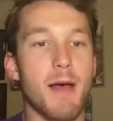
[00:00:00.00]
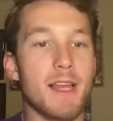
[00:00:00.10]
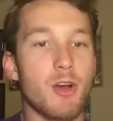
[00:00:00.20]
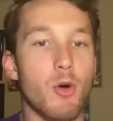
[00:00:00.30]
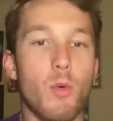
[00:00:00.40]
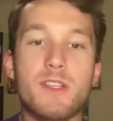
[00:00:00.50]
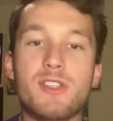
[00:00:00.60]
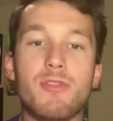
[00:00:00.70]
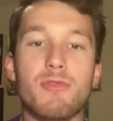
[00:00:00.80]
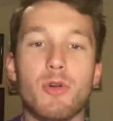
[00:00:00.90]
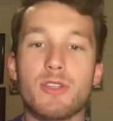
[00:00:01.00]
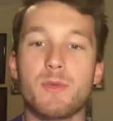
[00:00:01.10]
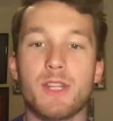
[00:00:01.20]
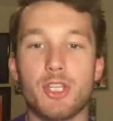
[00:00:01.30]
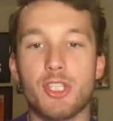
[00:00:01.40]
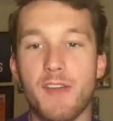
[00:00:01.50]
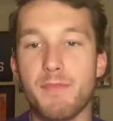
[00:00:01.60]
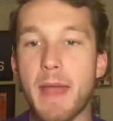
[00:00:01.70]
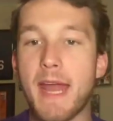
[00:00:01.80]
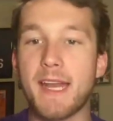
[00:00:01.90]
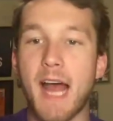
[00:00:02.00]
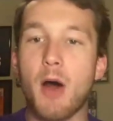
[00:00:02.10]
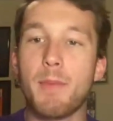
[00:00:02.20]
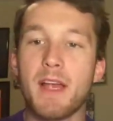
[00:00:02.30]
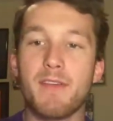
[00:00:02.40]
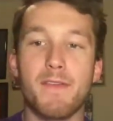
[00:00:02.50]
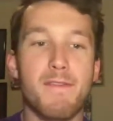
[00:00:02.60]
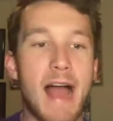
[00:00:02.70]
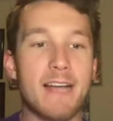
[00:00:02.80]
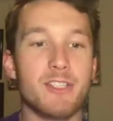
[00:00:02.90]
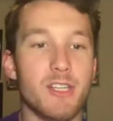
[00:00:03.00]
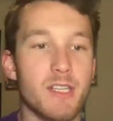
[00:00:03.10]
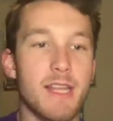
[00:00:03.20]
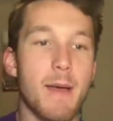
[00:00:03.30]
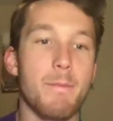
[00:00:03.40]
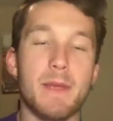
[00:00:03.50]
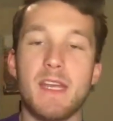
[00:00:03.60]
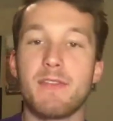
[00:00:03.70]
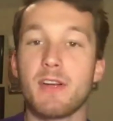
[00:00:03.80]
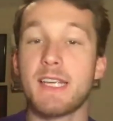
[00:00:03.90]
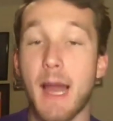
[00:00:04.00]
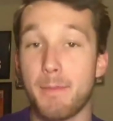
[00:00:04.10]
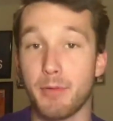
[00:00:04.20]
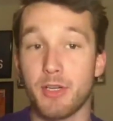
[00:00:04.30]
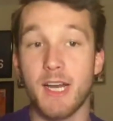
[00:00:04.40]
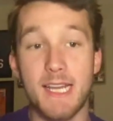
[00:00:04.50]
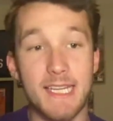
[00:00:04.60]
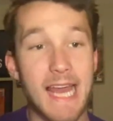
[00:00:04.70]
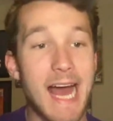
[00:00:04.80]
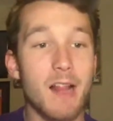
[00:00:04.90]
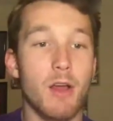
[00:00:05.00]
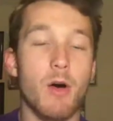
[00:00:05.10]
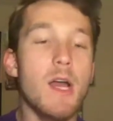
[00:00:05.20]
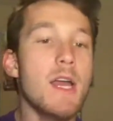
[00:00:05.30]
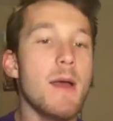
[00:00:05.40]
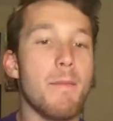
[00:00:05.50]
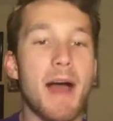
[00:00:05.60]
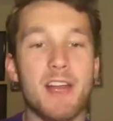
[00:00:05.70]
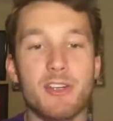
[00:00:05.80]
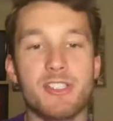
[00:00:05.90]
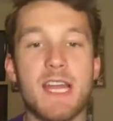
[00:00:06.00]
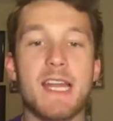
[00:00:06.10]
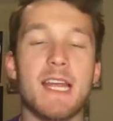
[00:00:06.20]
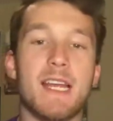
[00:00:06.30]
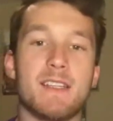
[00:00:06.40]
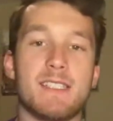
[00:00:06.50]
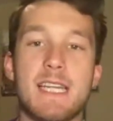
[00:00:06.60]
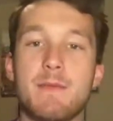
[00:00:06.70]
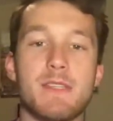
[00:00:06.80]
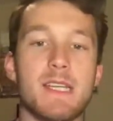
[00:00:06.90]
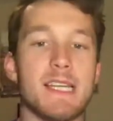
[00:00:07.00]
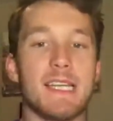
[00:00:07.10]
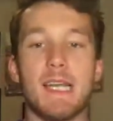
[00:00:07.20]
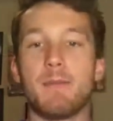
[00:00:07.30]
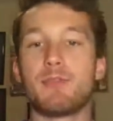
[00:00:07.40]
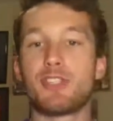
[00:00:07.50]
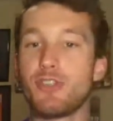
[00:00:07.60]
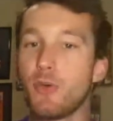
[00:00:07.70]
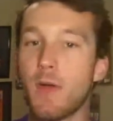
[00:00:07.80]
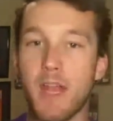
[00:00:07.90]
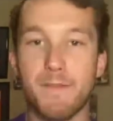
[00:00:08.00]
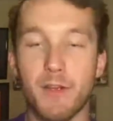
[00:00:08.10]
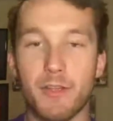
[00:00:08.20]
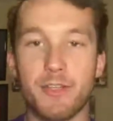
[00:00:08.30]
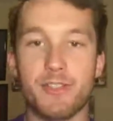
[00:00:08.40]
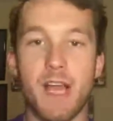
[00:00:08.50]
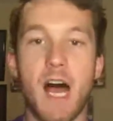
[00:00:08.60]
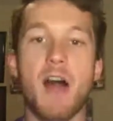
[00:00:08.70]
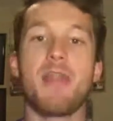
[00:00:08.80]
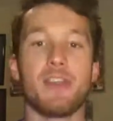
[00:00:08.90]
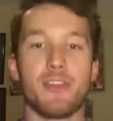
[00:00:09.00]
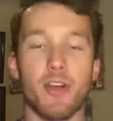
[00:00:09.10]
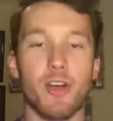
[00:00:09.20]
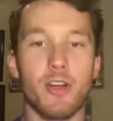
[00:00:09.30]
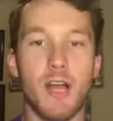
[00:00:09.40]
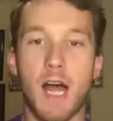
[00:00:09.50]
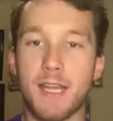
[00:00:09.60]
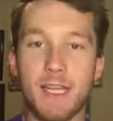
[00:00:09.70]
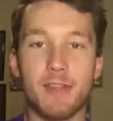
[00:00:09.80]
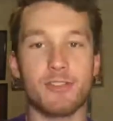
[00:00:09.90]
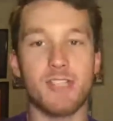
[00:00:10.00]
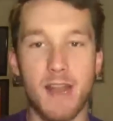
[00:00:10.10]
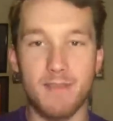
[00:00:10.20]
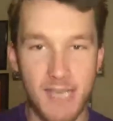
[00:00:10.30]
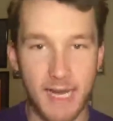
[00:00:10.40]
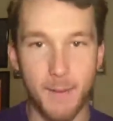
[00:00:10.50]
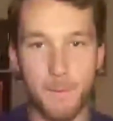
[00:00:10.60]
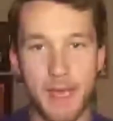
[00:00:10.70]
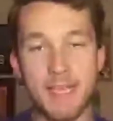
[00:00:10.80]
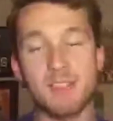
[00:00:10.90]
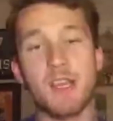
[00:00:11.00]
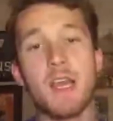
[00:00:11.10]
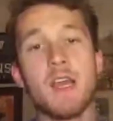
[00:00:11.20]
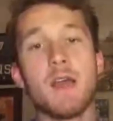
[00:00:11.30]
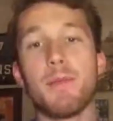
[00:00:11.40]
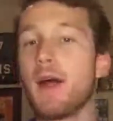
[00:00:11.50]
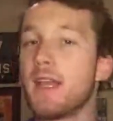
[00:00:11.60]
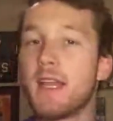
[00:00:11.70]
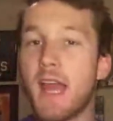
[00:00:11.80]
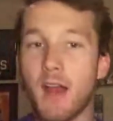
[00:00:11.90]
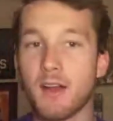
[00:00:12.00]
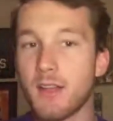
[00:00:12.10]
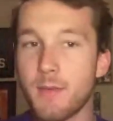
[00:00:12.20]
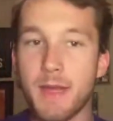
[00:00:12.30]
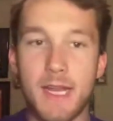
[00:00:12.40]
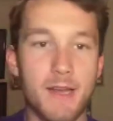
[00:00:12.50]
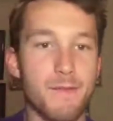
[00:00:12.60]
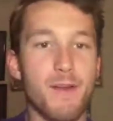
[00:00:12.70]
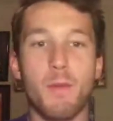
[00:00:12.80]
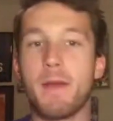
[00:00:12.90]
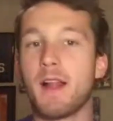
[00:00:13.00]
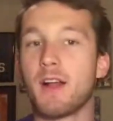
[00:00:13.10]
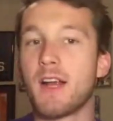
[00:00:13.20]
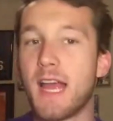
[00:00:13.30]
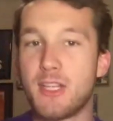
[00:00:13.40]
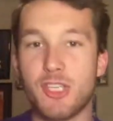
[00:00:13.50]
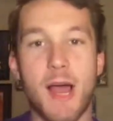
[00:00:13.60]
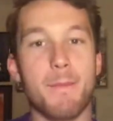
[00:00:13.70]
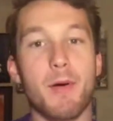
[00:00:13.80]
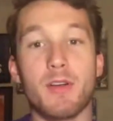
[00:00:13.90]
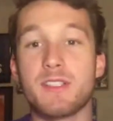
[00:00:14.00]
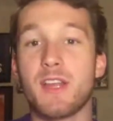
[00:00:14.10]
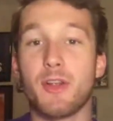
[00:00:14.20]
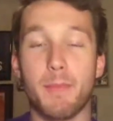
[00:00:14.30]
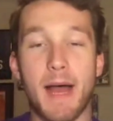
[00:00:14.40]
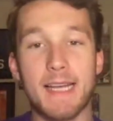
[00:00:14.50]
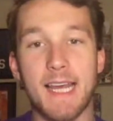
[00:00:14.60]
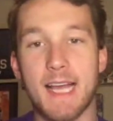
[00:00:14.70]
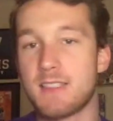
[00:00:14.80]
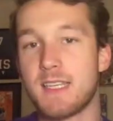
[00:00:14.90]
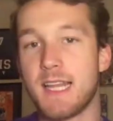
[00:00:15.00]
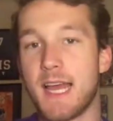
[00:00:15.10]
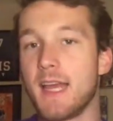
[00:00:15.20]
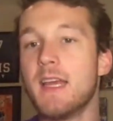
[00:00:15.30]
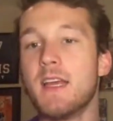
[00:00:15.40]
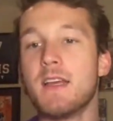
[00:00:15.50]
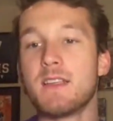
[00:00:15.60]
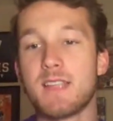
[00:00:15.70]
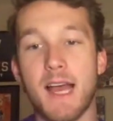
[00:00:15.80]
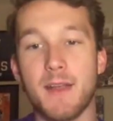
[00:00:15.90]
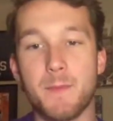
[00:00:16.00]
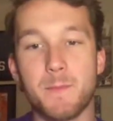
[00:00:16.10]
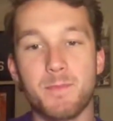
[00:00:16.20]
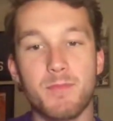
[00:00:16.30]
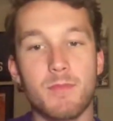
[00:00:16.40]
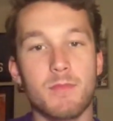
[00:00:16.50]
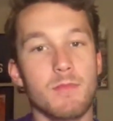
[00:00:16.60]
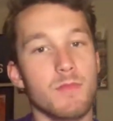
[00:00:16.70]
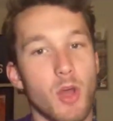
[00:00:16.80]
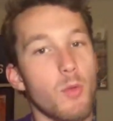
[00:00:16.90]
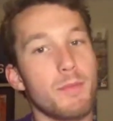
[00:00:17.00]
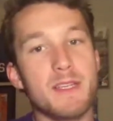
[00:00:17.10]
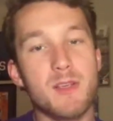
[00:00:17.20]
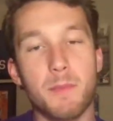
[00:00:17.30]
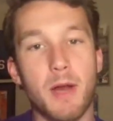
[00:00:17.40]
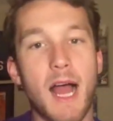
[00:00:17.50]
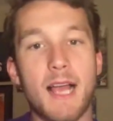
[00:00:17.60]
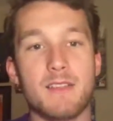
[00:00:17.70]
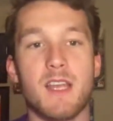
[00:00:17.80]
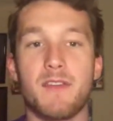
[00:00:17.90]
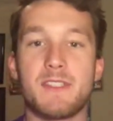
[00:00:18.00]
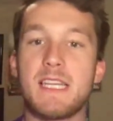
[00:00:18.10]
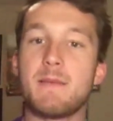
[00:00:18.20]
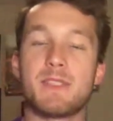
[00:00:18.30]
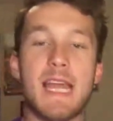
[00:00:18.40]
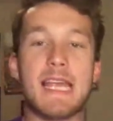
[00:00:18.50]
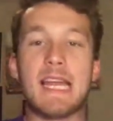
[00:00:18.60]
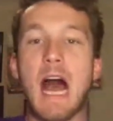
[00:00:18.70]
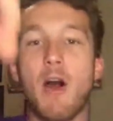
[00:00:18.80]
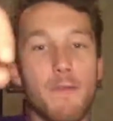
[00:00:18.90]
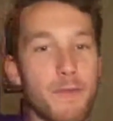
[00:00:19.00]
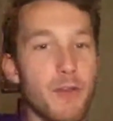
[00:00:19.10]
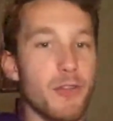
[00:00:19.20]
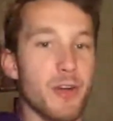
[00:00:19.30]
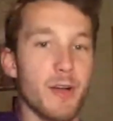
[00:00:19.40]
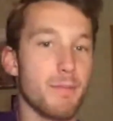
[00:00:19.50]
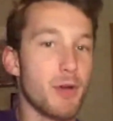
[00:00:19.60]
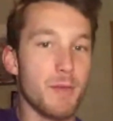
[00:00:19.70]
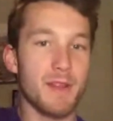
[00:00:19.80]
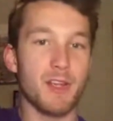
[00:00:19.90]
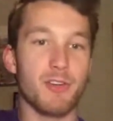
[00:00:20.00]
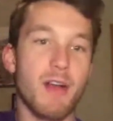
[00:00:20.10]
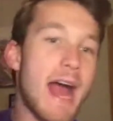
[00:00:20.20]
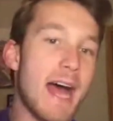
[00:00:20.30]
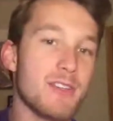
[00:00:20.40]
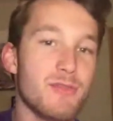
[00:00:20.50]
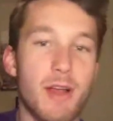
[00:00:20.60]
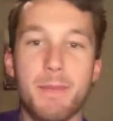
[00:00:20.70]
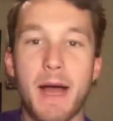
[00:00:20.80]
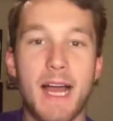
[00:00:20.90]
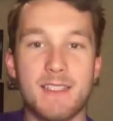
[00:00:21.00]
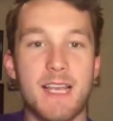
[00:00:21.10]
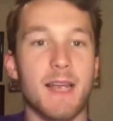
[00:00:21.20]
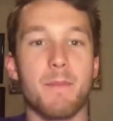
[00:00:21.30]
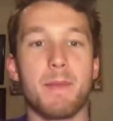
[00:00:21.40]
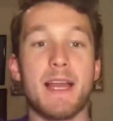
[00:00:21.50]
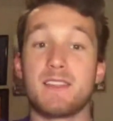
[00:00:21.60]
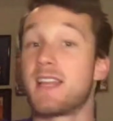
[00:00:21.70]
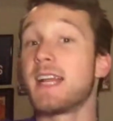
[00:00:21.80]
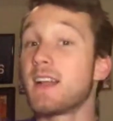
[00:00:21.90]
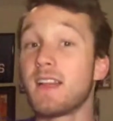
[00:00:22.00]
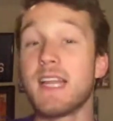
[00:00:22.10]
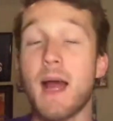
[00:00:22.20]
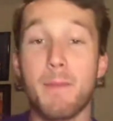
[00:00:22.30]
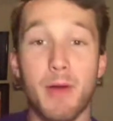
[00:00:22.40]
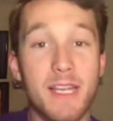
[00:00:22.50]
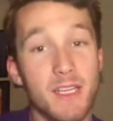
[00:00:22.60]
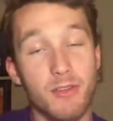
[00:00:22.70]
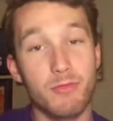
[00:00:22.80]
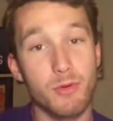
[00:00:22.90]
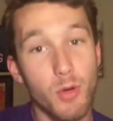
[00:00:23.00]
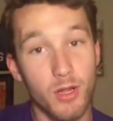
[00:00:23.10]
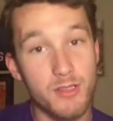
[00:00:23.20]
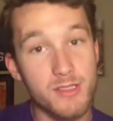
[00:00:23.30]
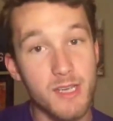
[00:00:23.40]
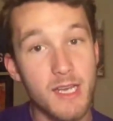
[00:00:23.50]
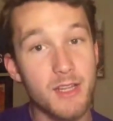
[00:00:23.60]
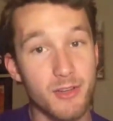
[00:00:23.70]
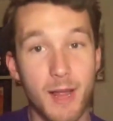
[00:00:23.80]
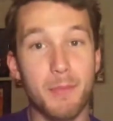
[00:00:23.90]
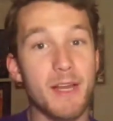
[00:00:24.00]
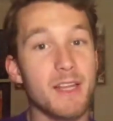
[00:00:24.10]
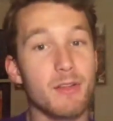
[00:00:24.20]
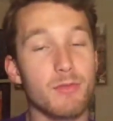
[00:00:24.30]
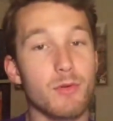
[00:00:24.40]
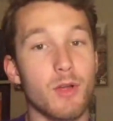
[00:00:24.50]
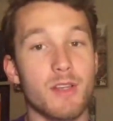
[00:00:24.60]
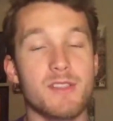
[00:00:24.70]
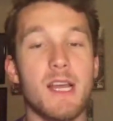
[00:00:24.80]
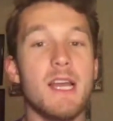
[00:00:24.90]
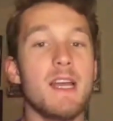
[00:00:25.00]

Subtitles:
Michael, what's the rules with the shift ban, and how big of a factor could that be for Kepler and Gallo? My understanding is teams need to keep two infielders on the dirt on either side of second base, but Aaron Gleeman and Phil Miller and John Bonas on their podcast today said, don't be surprised if teams take an outfielder and put him in the grass right behind second base. Technically not breaking the rules. They're not breaking the rules